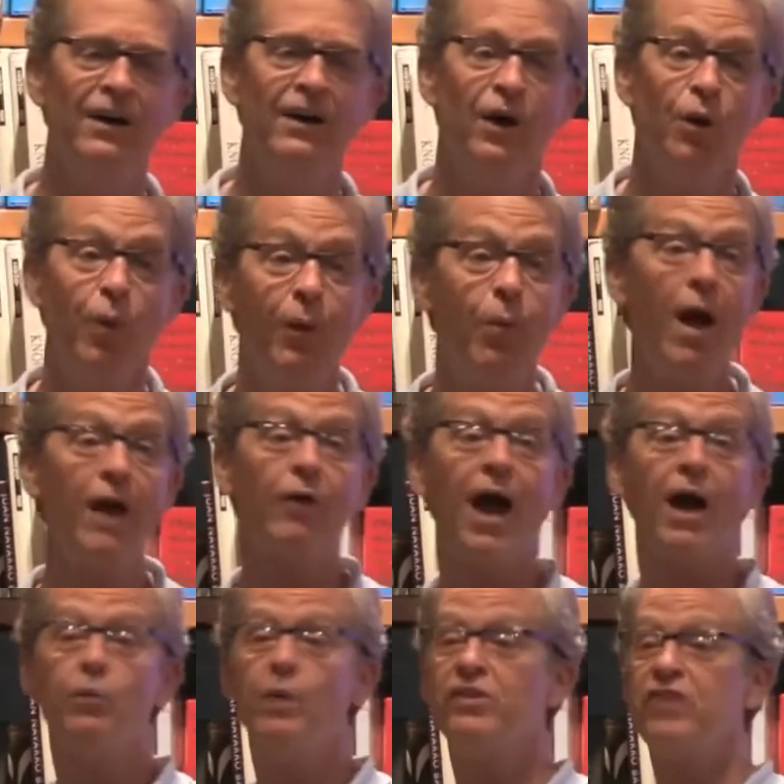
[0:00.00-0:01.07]
we went around
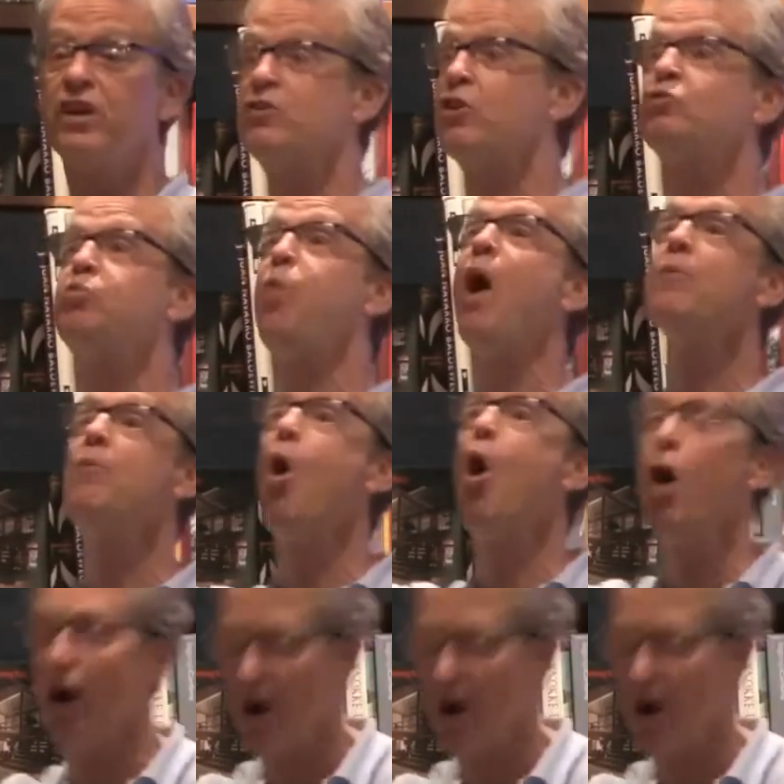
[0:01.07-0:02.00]
and we said, just one more,